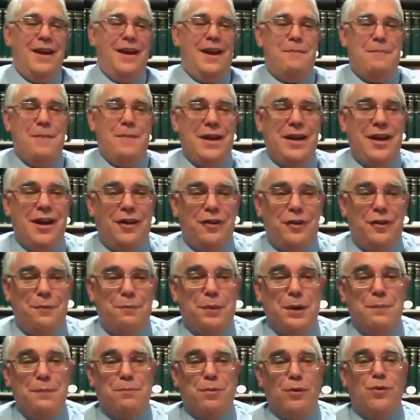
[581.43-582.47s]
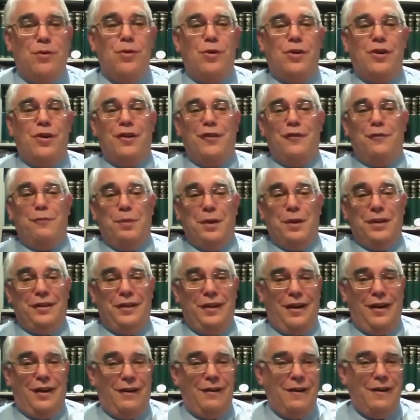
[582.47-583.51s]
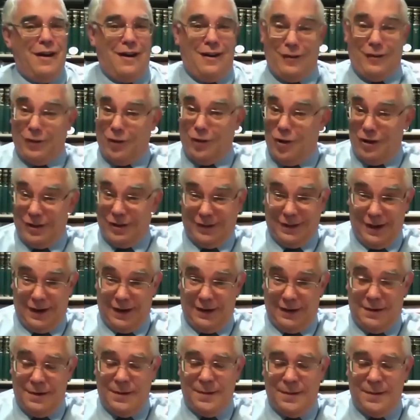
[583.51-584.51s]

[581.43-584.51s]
Many other people who could have been there are long dead.